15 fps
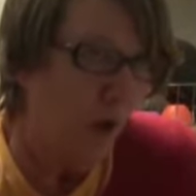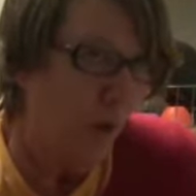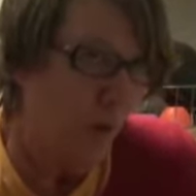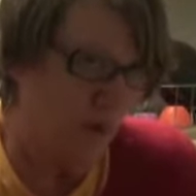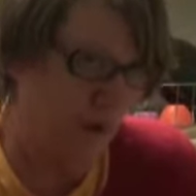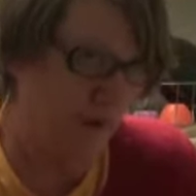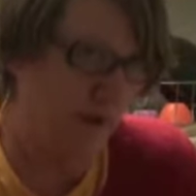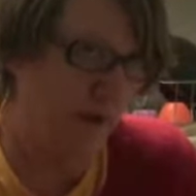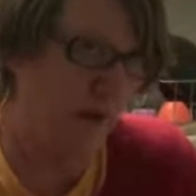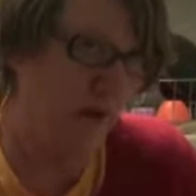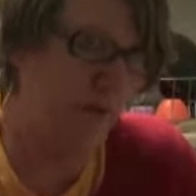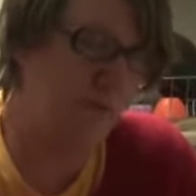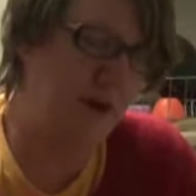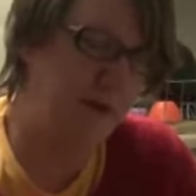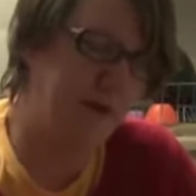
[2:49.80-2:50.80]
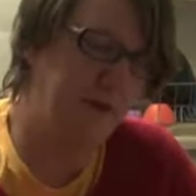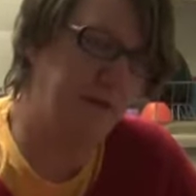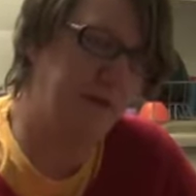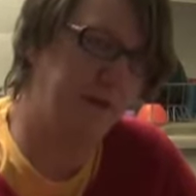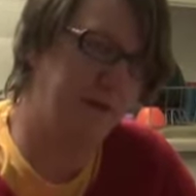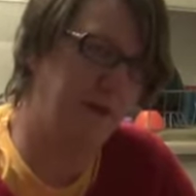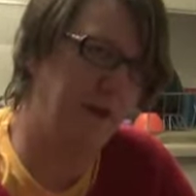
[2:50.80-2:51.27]
Well, the
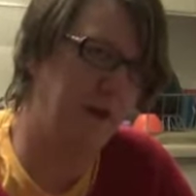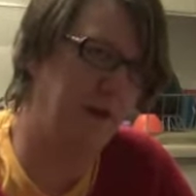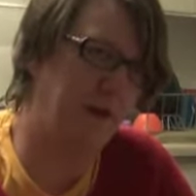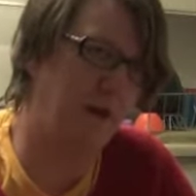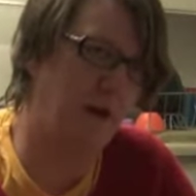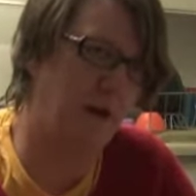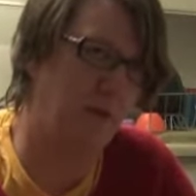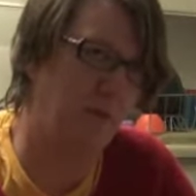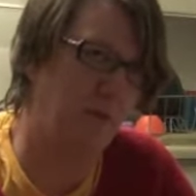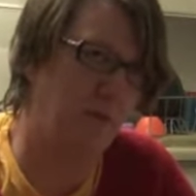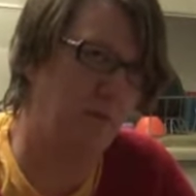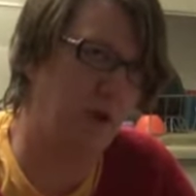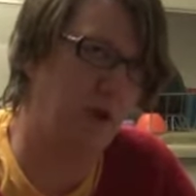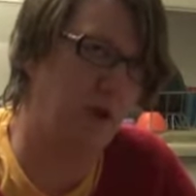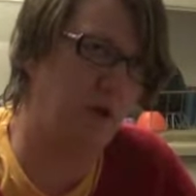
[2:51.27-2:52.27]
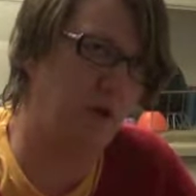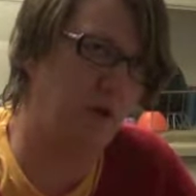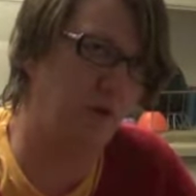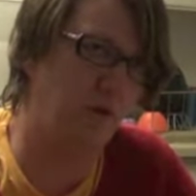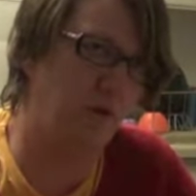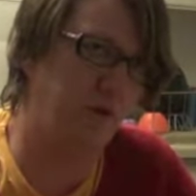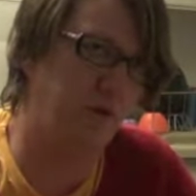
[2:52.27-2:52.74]
methods that I went
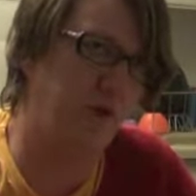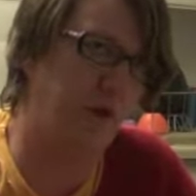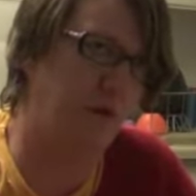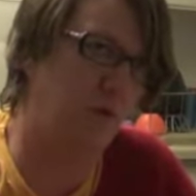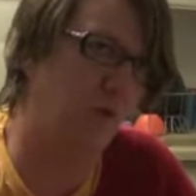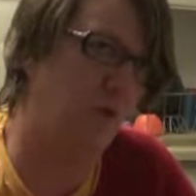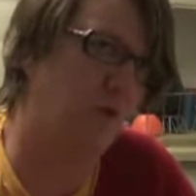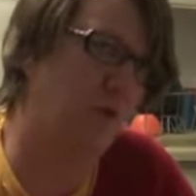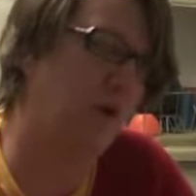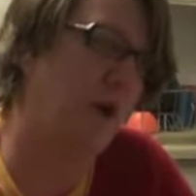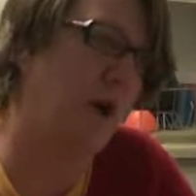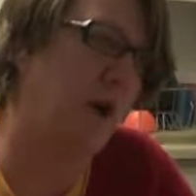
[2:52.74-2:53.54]
about using were,